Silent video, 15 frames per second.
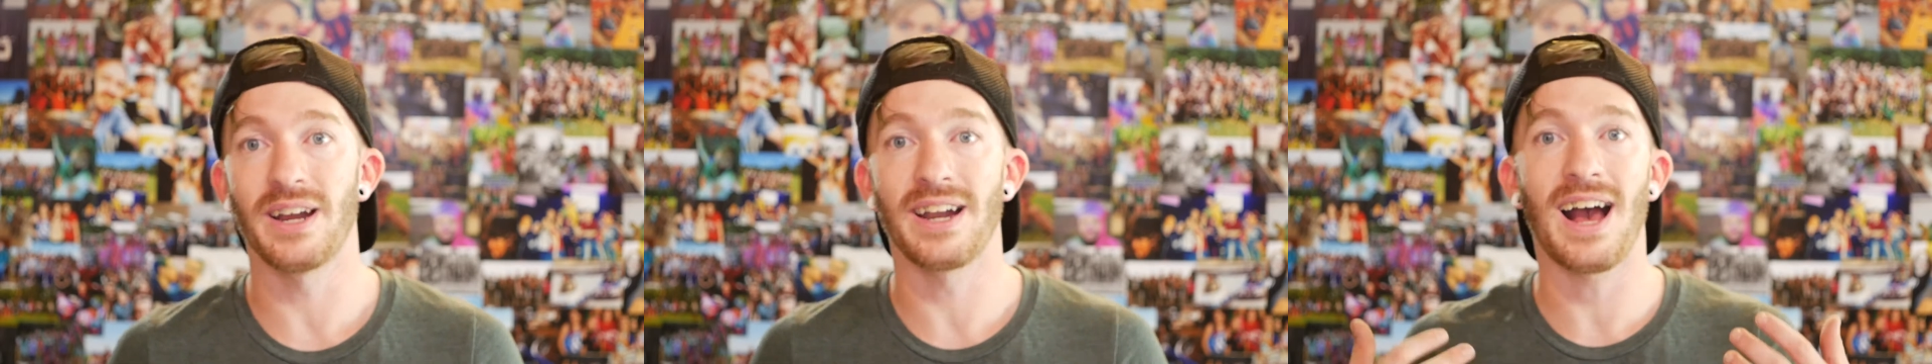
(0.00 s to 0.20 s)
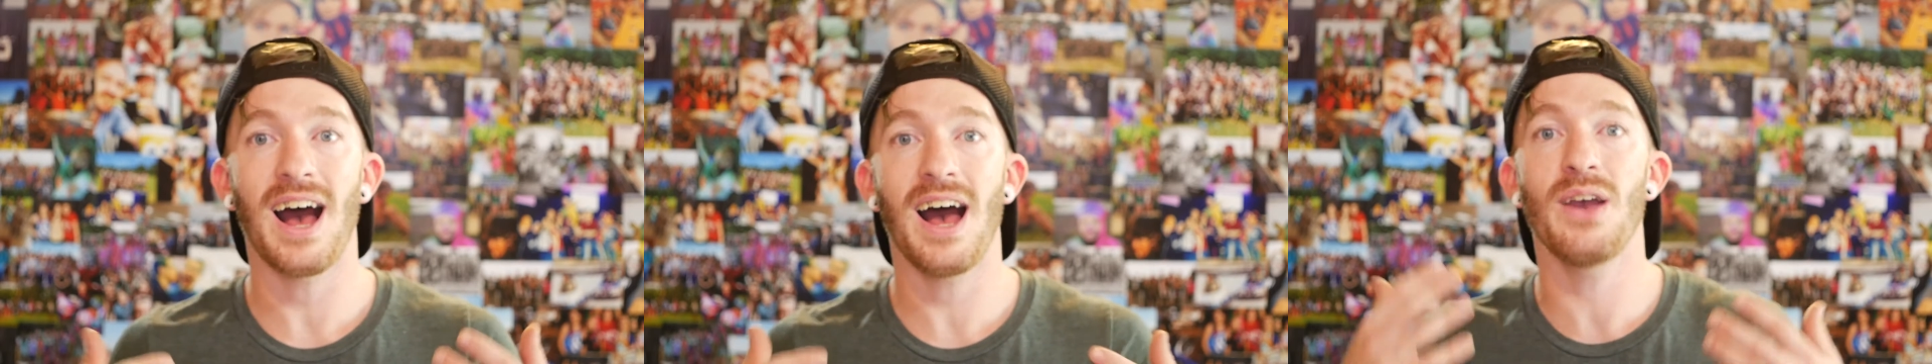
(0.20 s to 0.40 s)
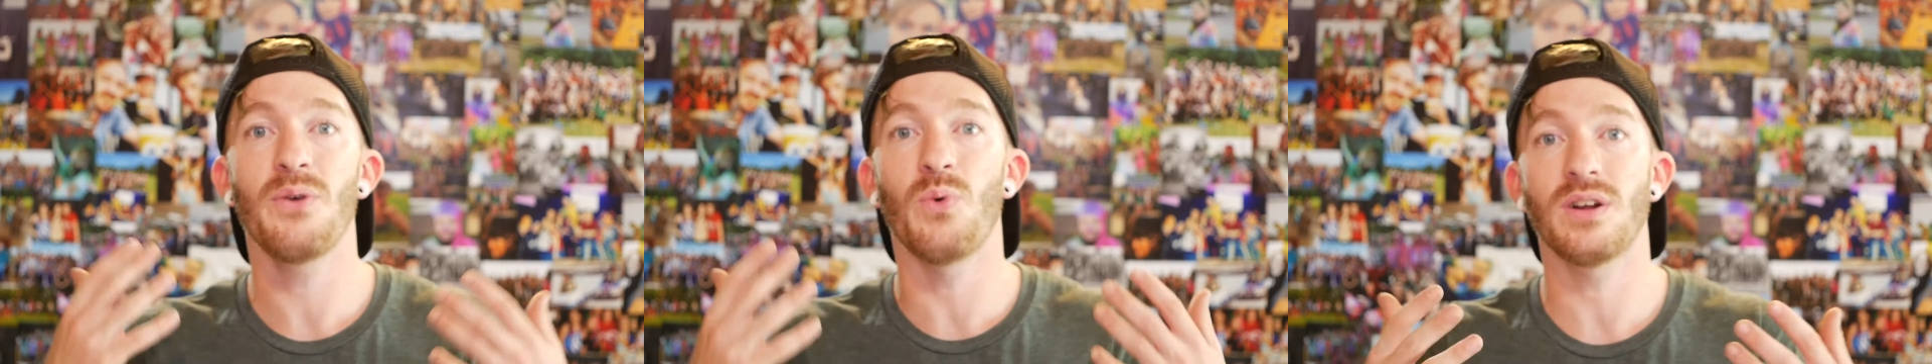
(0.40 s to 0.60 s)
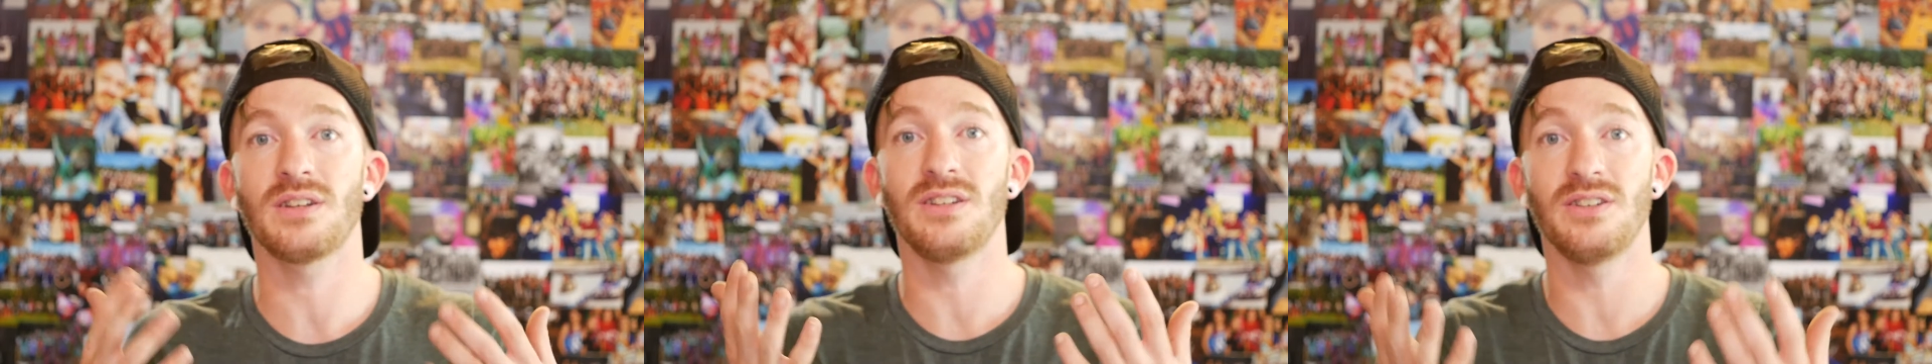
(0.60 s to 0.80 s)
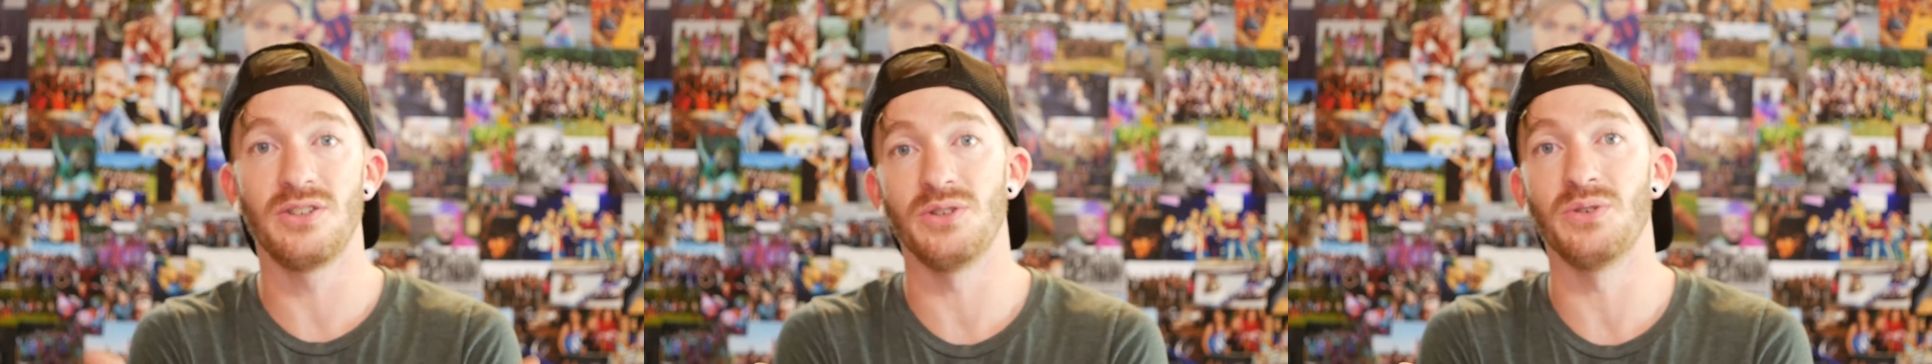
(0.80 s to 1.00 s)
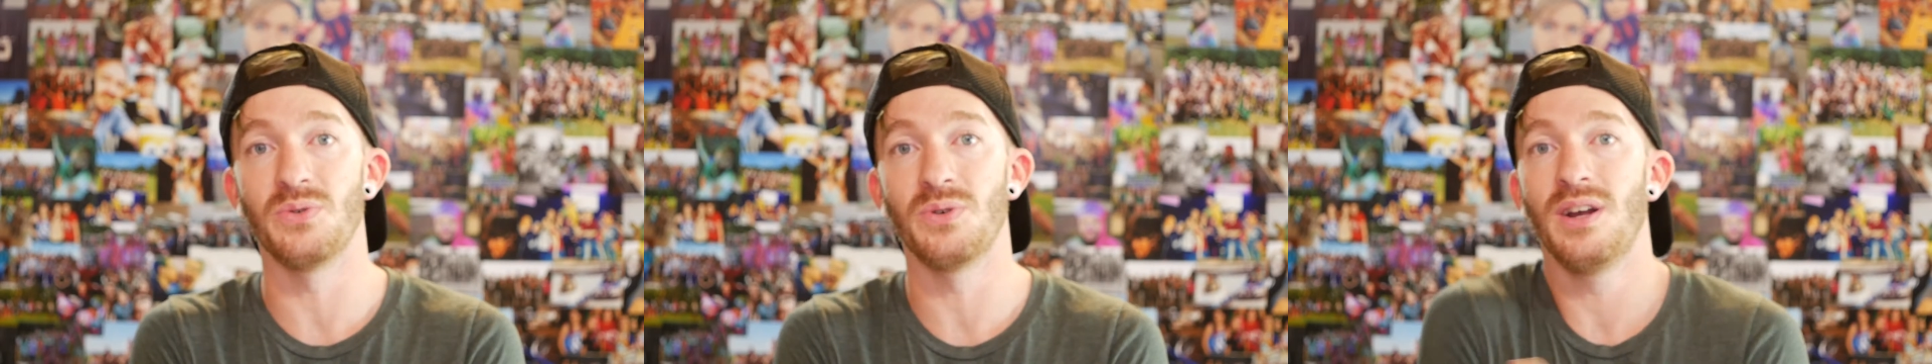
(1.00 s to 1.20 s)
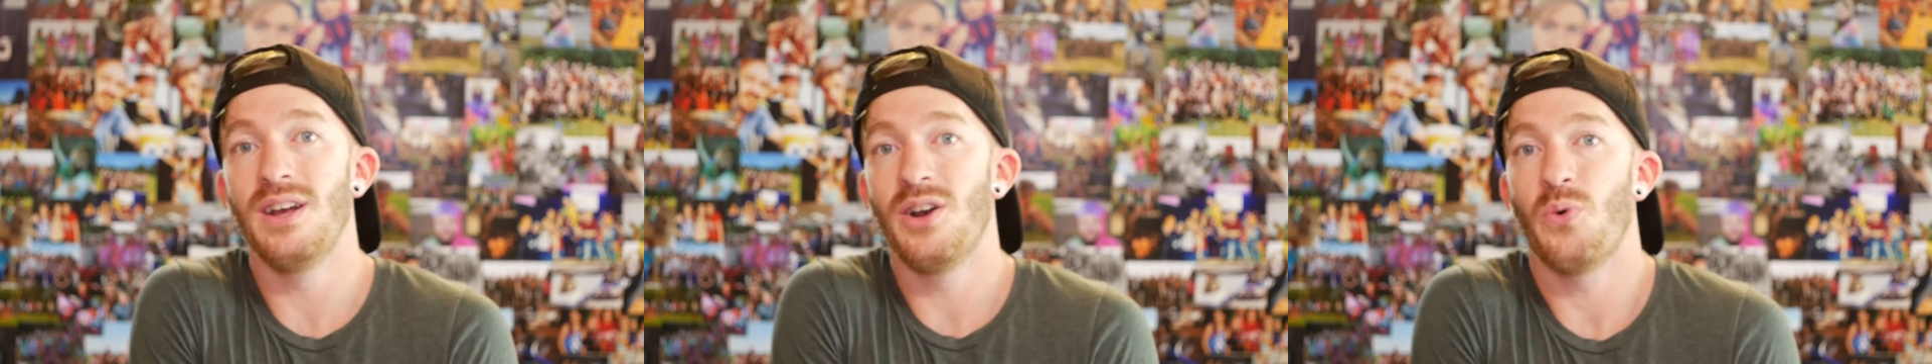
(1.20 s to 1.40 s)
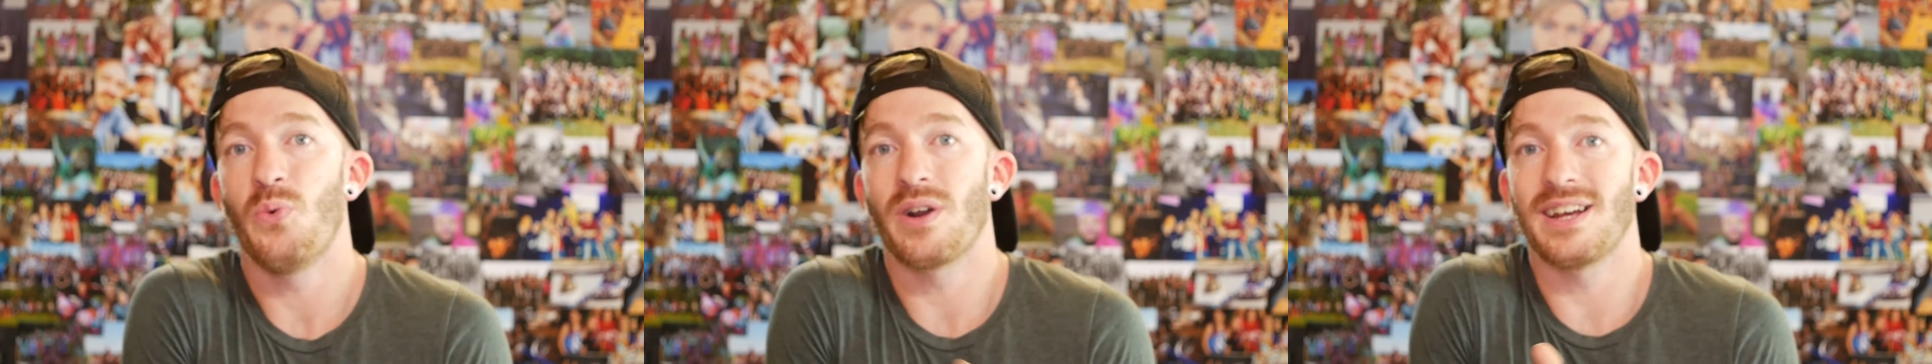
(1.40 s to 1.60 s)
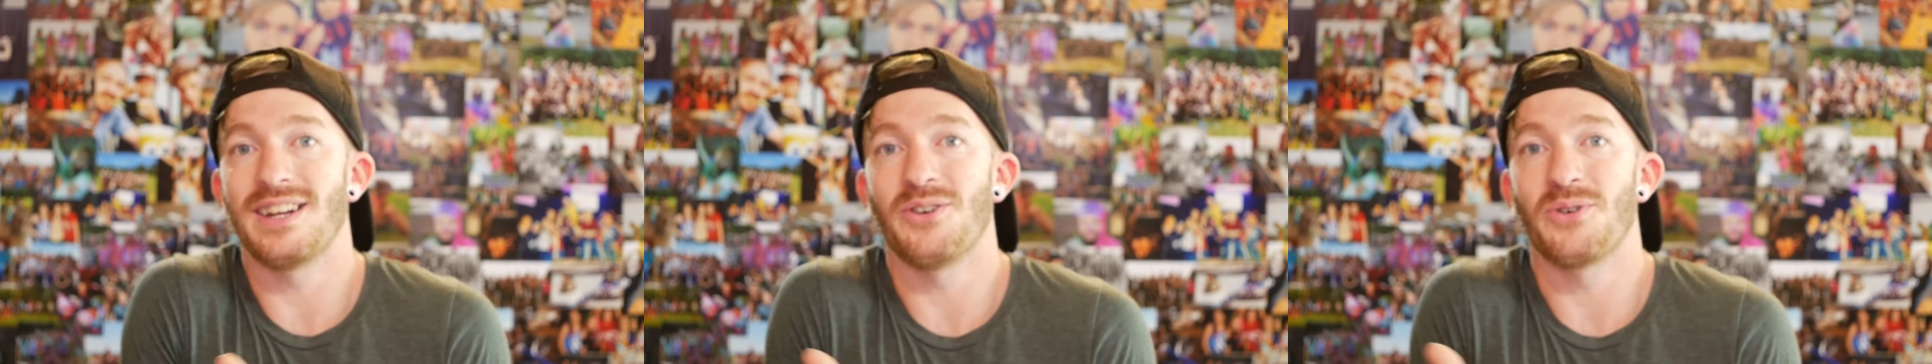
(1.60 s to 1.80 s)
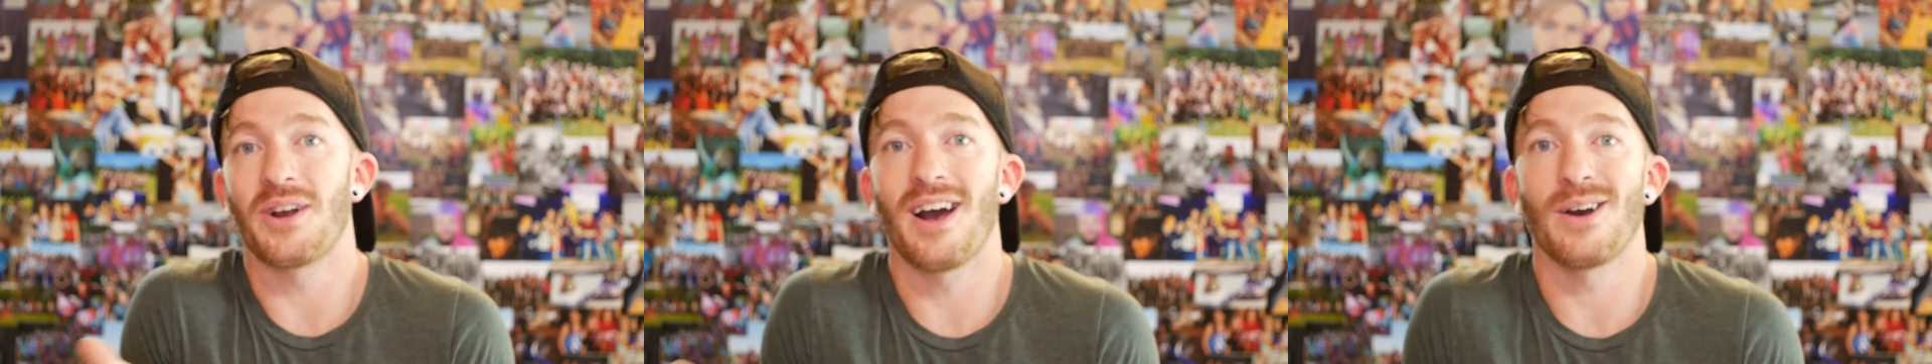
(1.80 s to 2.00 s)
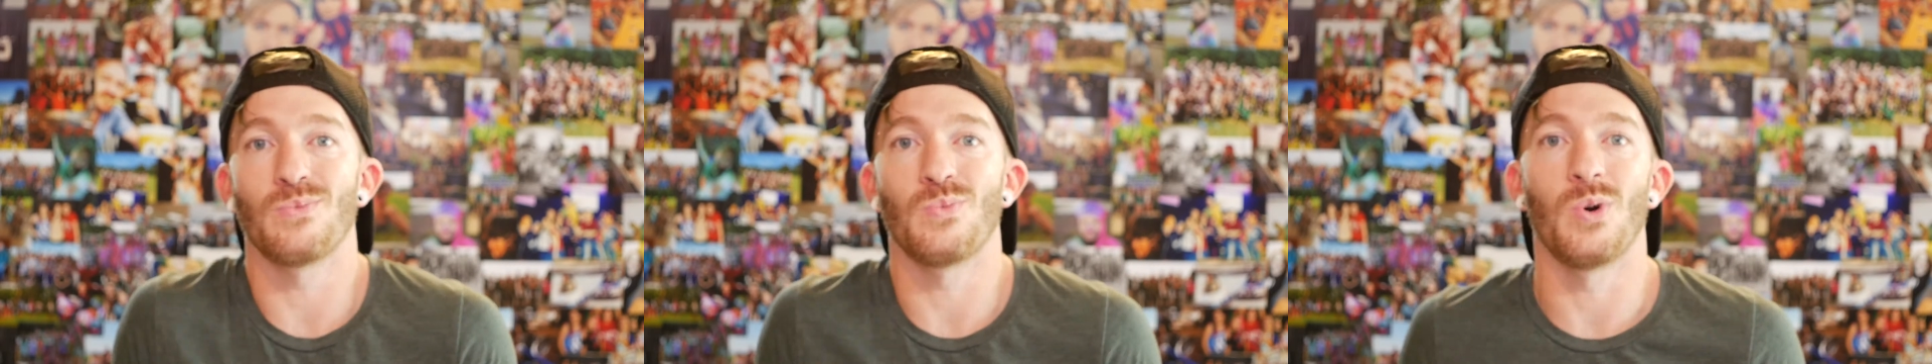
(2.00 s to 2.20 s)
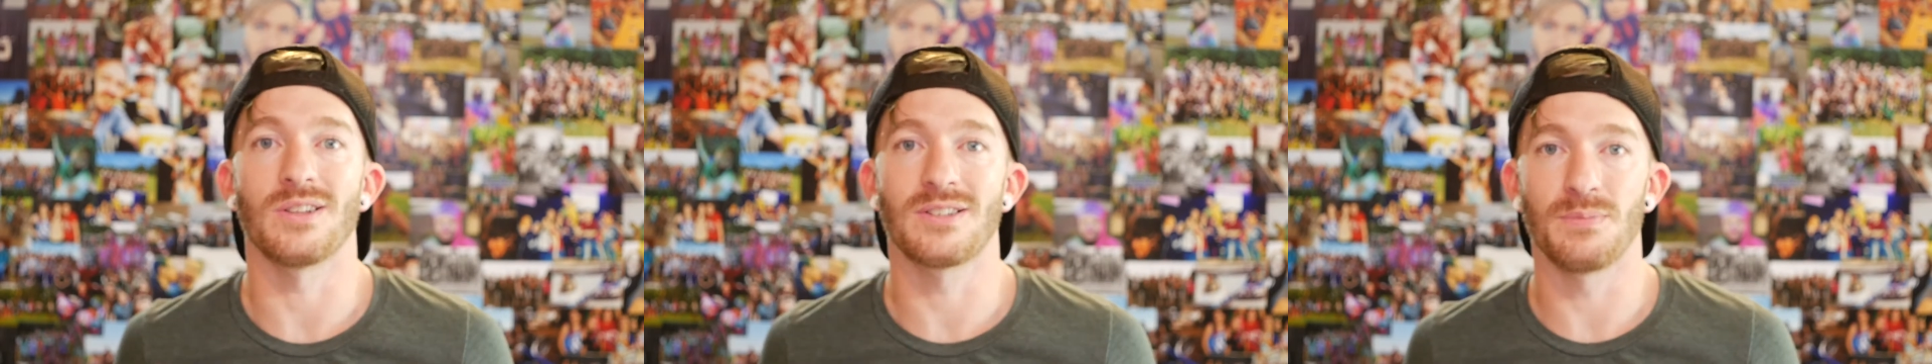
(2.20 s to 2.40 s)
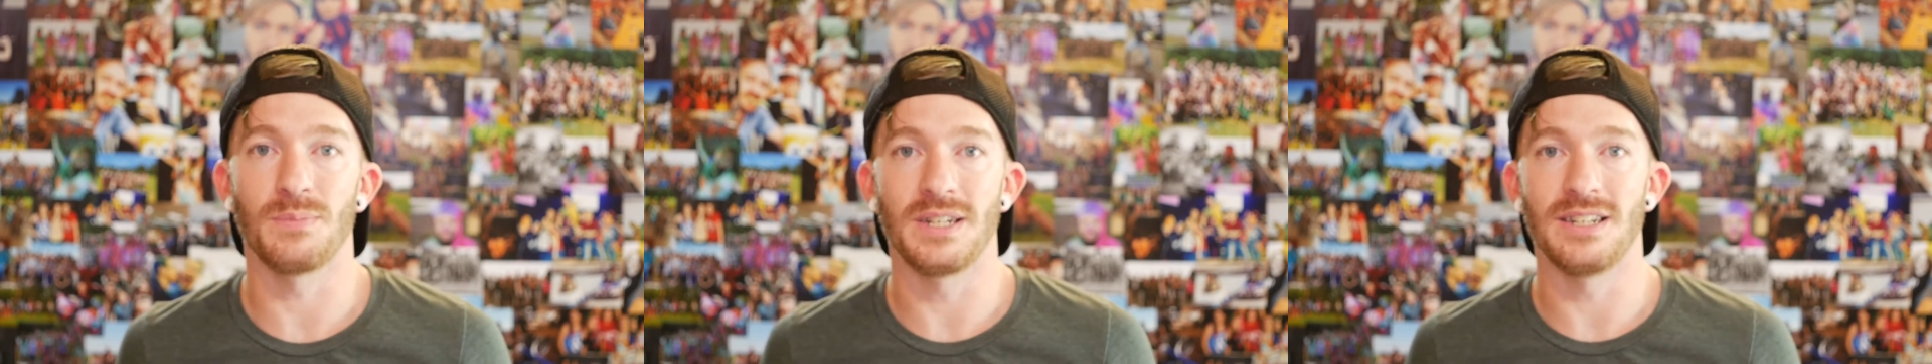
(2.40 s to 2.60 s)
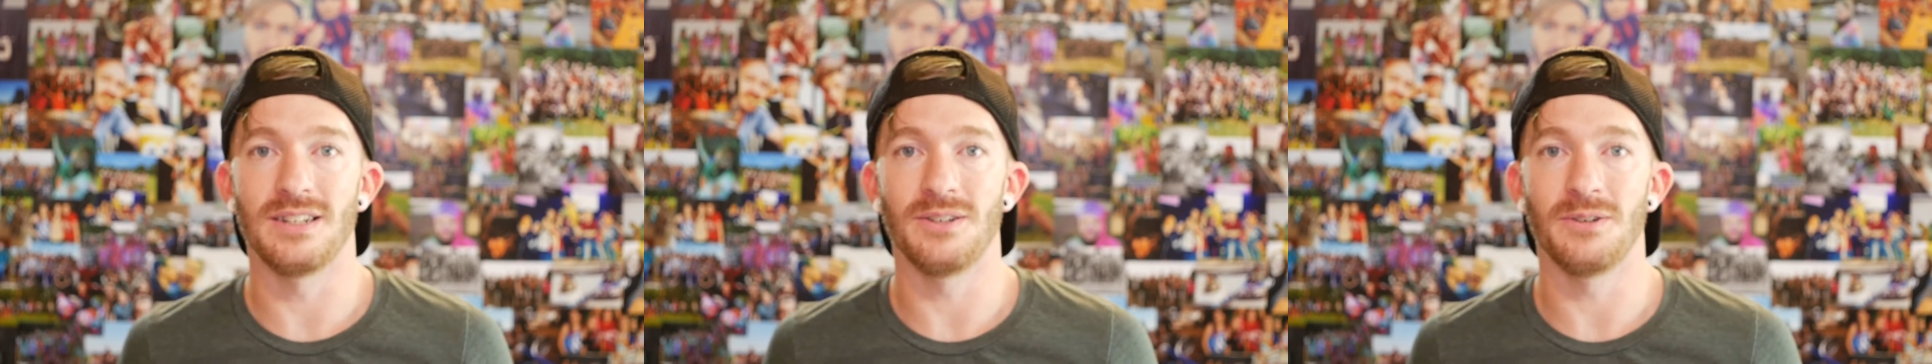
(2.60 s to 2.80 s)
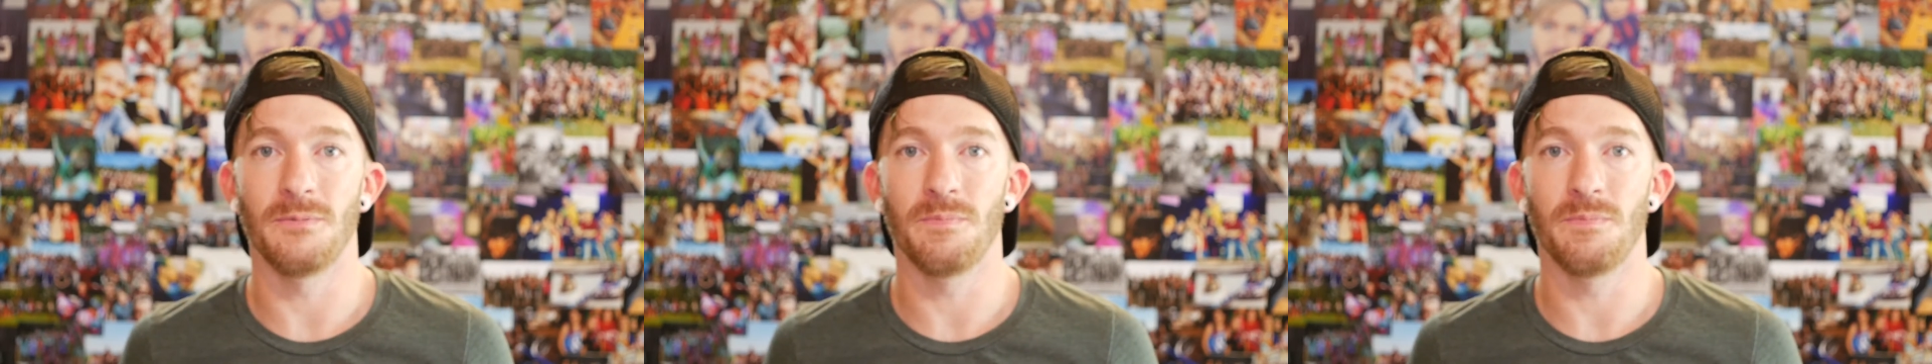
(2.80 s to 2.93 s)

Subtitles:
and I want to do what I know God wants me to do.